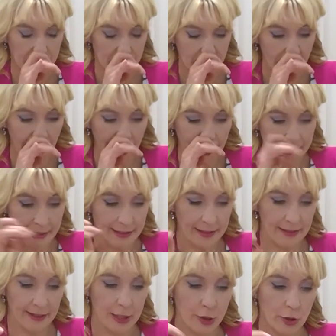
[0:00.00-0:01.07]
The
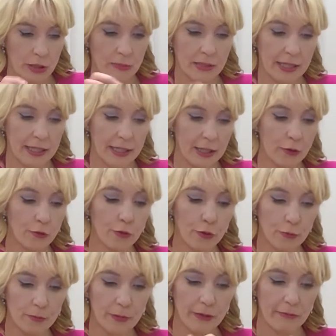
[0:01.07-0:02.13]
haziness I saw at the beginning
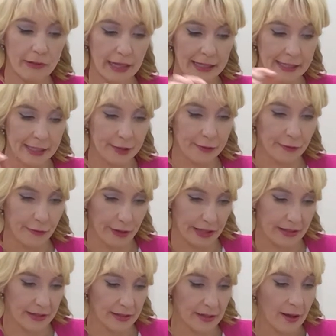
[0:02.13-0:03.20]
could be relating to
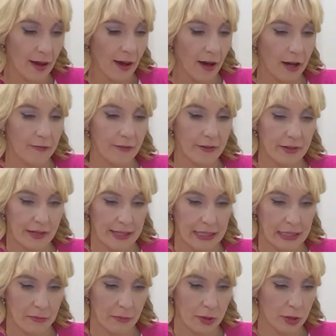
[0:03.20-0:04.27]
friends. I feel like
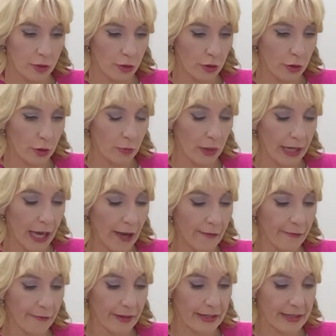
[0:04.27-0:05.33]
some of you may
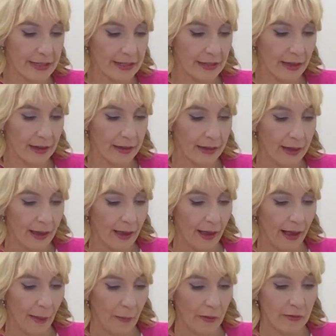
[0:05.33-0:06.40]
have friends that
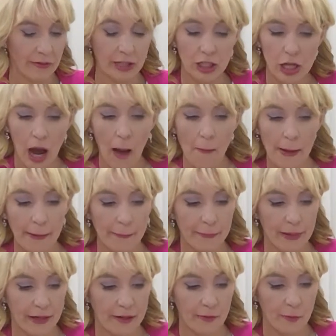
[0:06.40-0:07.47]
are very charming,
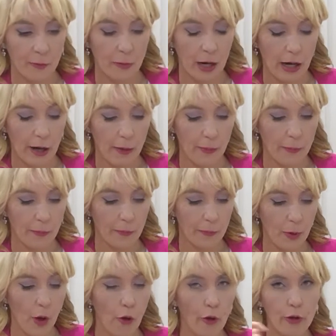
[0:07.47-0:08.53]
but
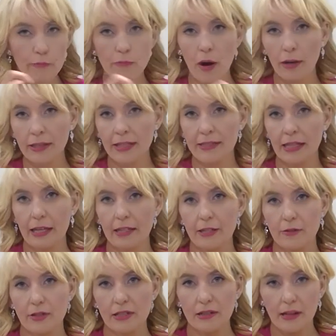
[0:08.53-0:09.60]
homebodies. They're
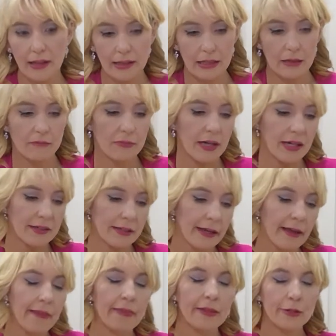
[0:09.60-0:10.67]
sort of stuck in the mud.
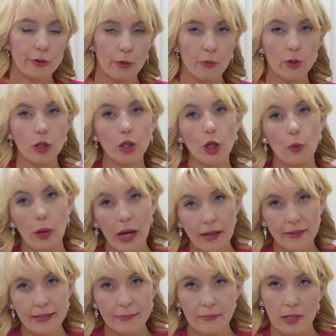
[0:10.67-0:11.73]
They don't want to go
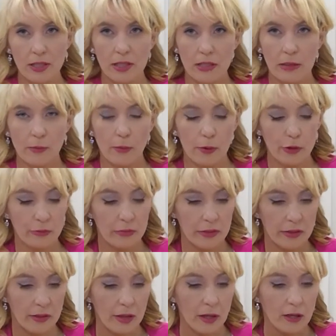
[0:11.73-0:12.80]
out as much at the
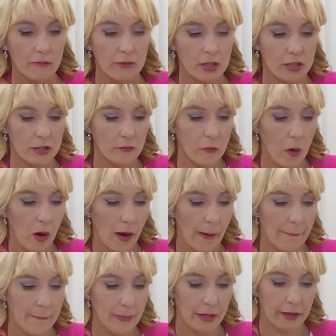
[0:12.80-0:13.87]
moment, which is
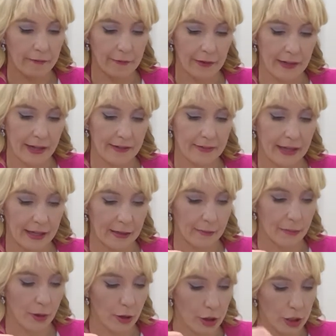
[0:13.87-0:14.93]
fine, but I feel like
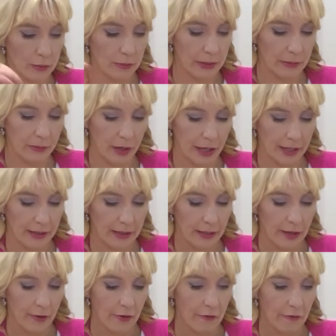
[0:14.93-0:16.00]
that possibly might
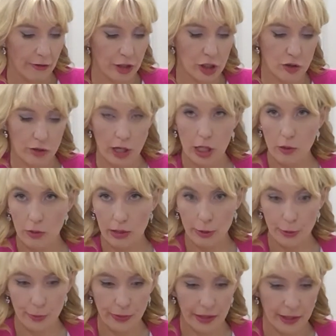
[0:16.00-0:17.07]
frustrate you a
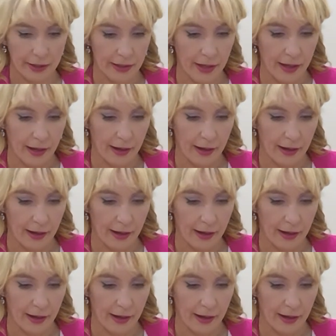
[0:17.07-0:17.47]
little bit.